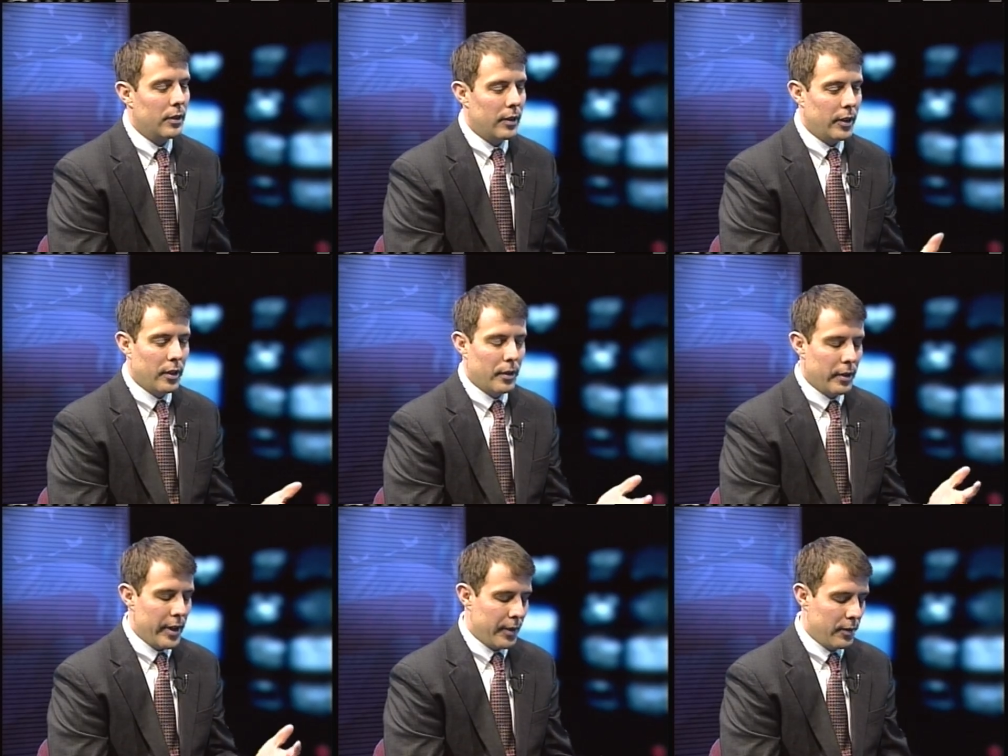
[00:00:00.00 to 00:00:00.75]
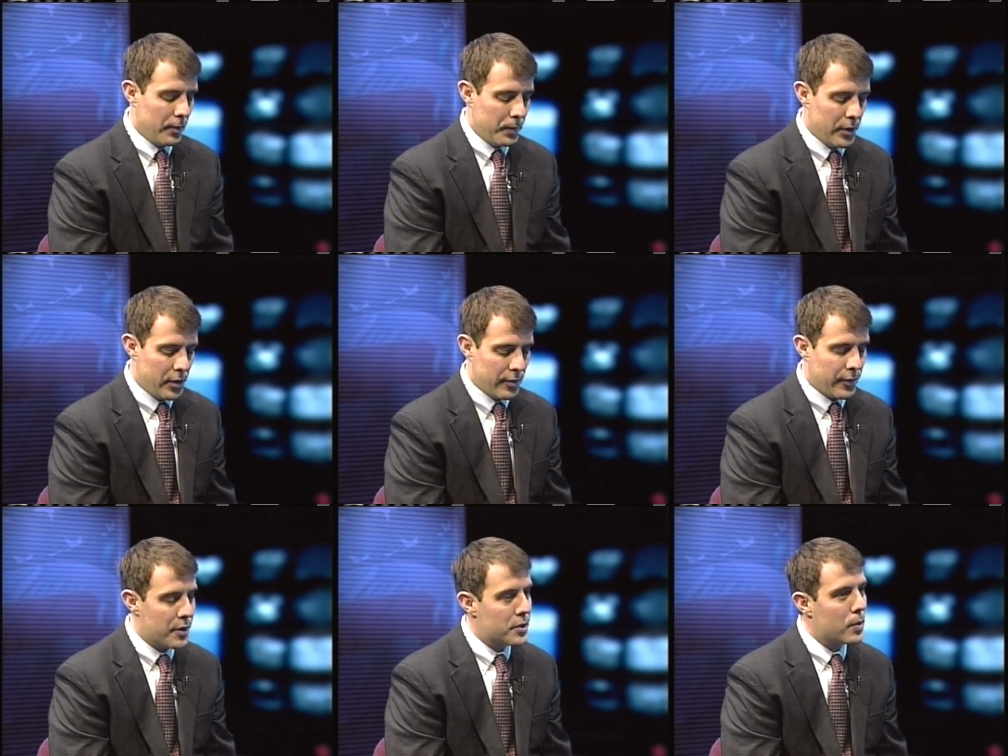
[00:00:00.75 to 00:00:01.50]
you know, like when your
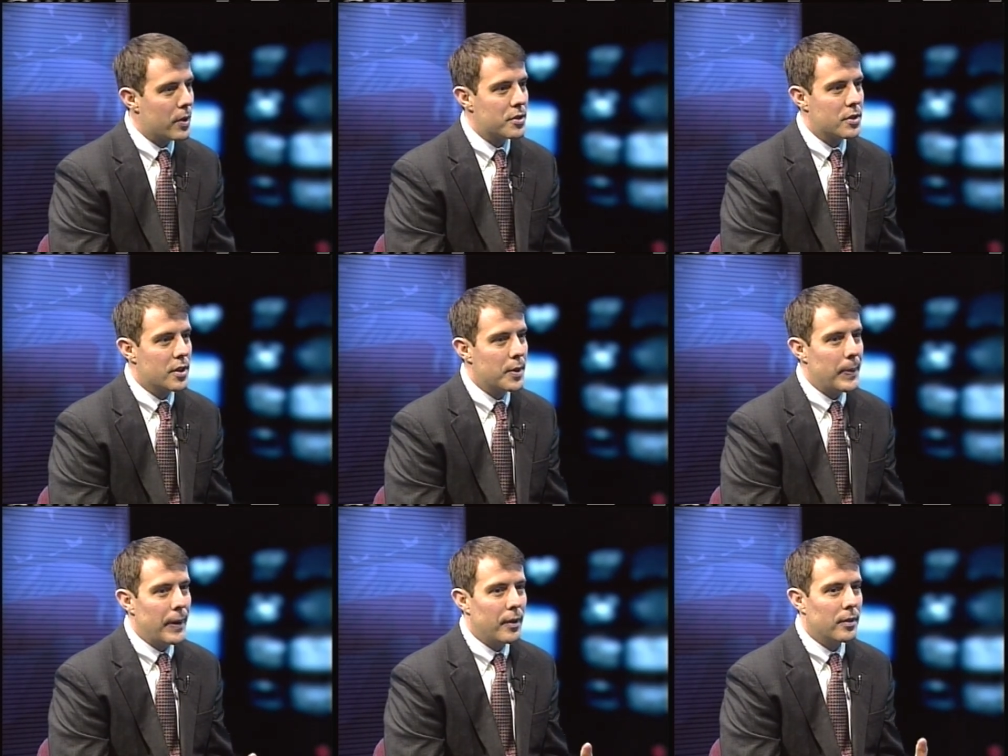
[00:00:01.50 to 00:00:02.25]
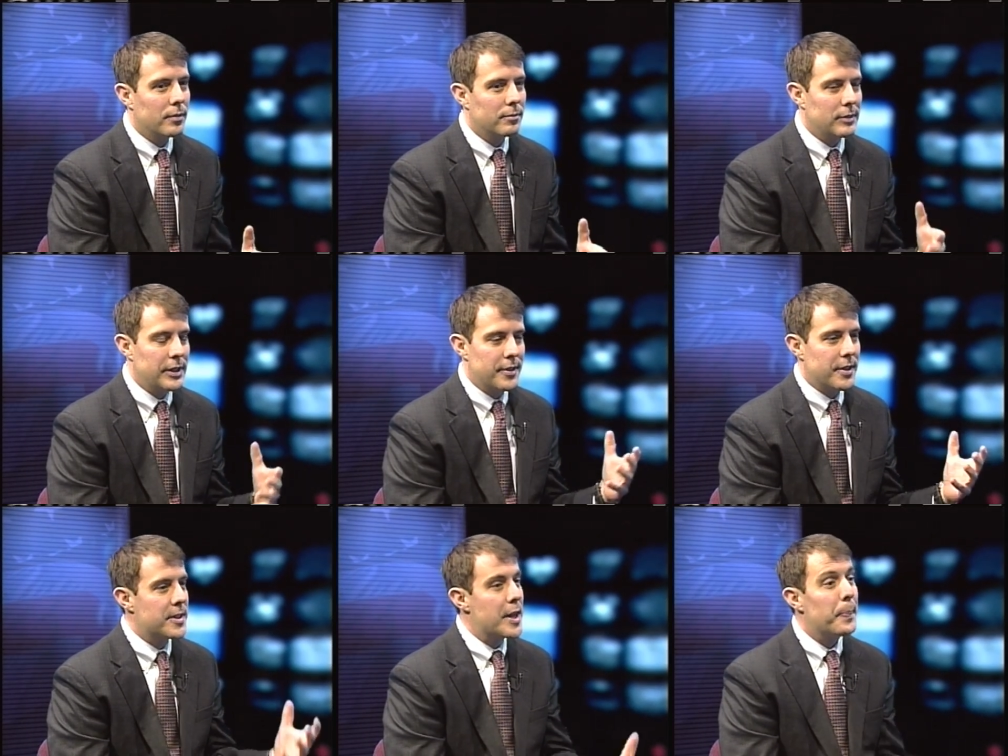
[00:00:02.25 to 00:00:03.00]
first question about, is
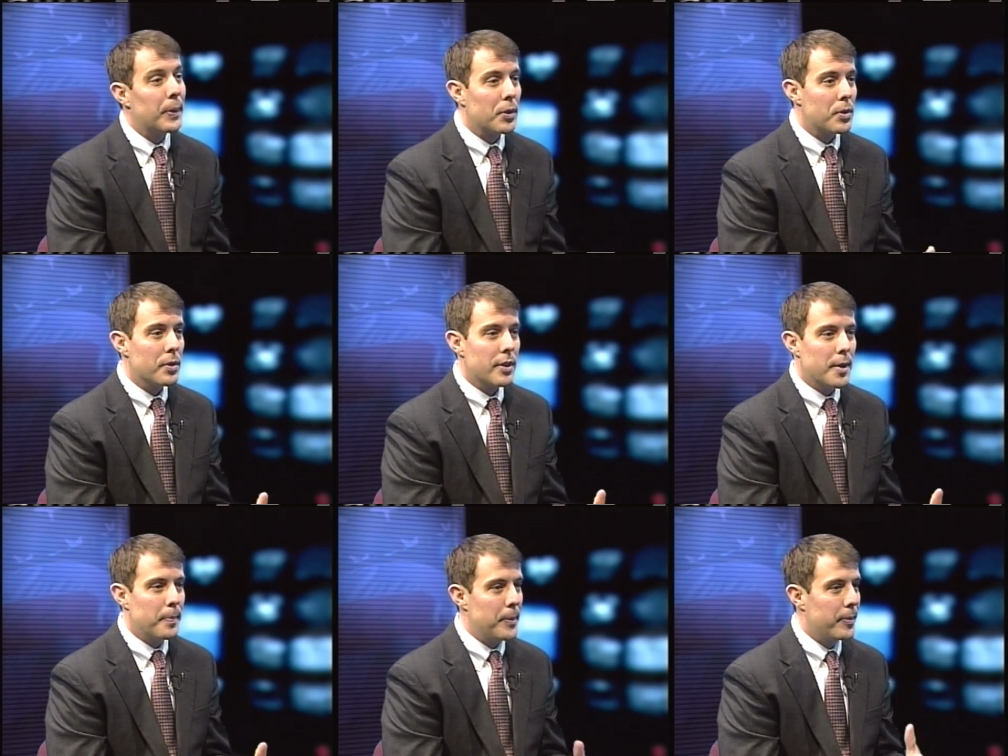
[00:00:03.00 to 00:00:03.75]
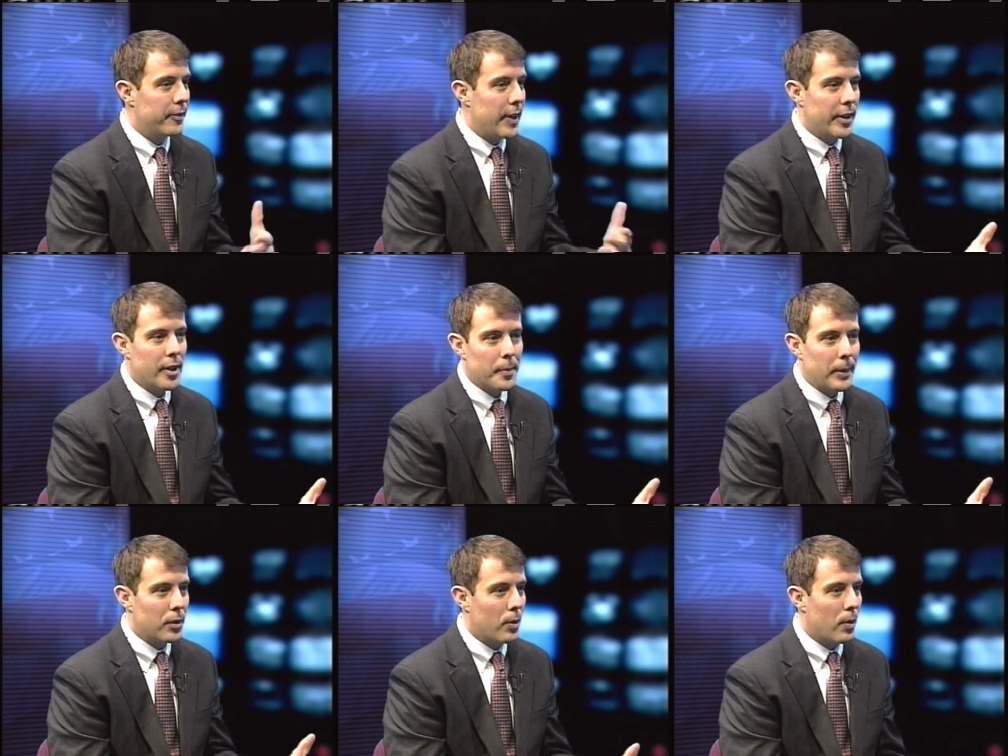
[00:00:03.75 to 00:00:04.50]
it typical that people find out
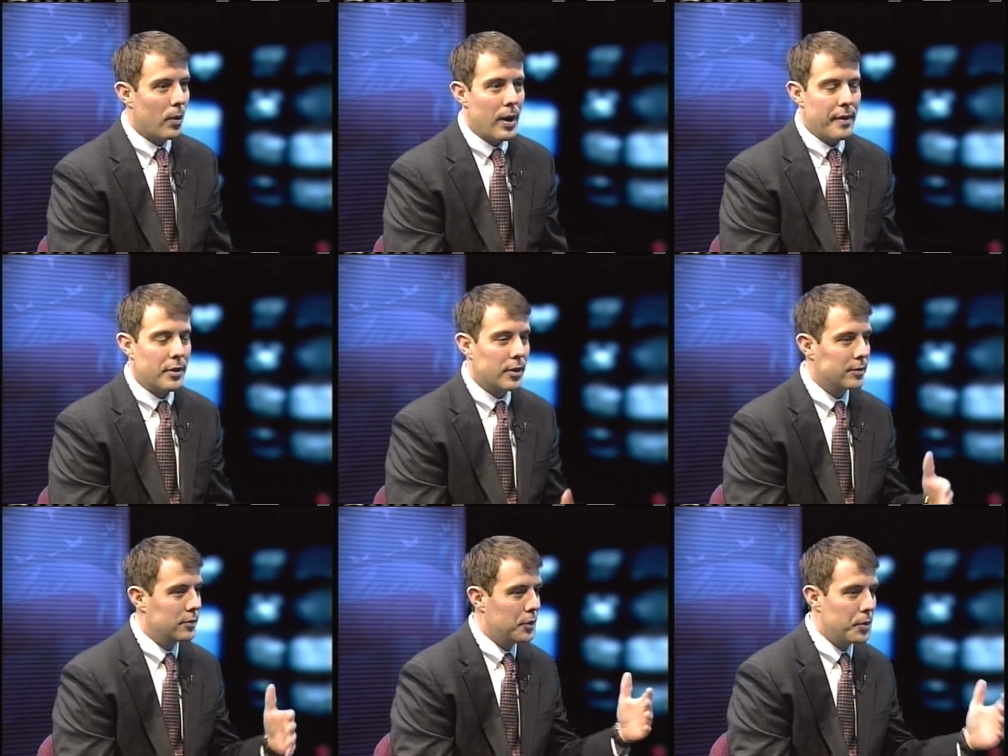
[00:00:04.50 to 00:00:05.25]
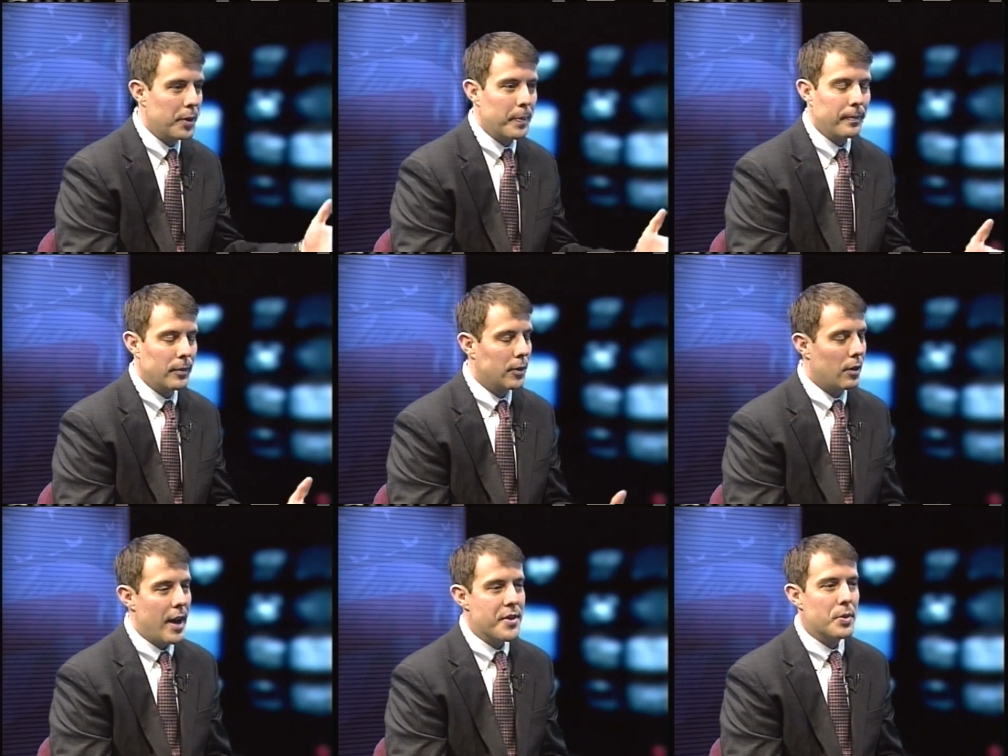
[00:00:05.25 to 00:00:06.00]
about Coro after doing
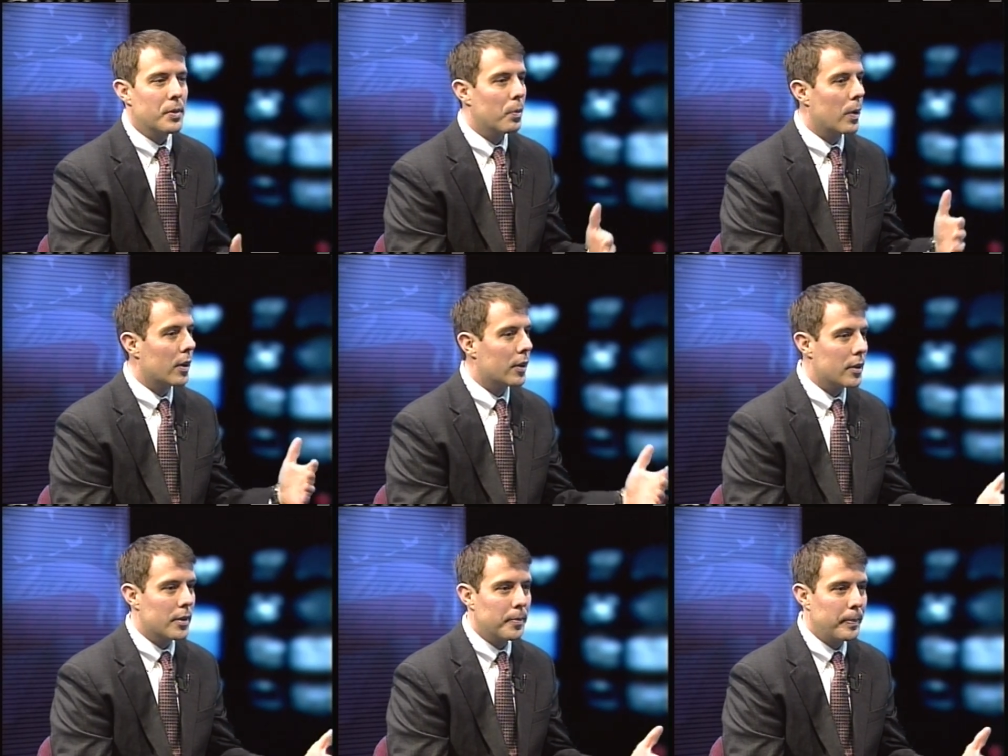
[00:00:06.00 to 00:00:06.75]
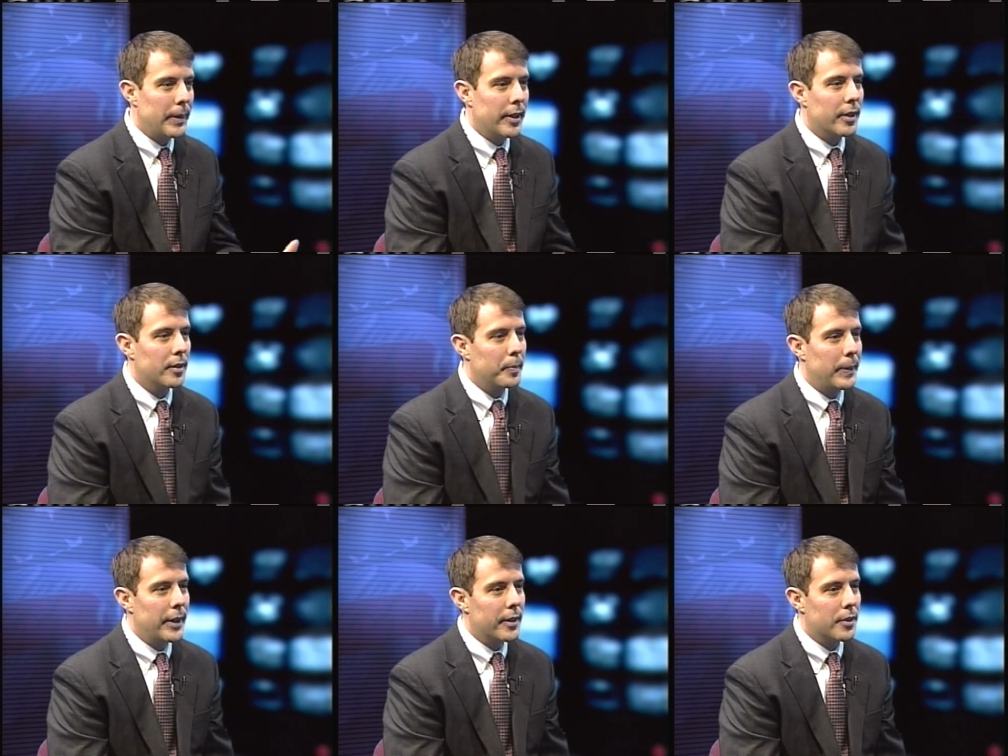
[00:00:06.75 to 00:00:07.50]
graduate work or being
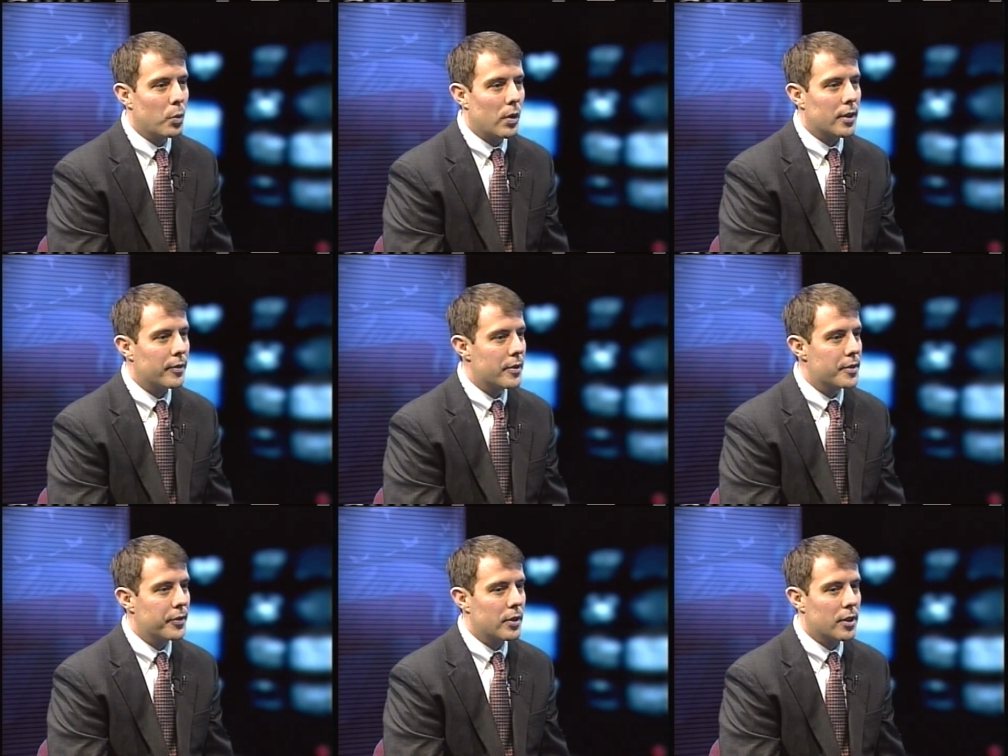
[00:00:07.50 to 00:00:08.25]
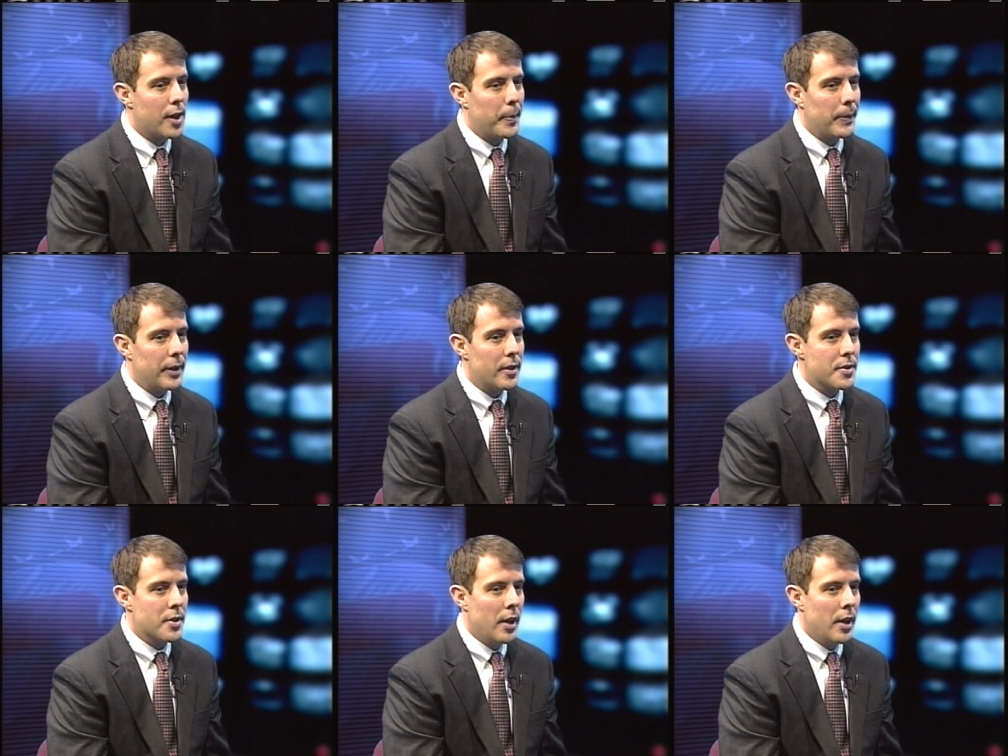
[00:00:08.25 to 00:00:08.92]
in the workforce for a couple of years?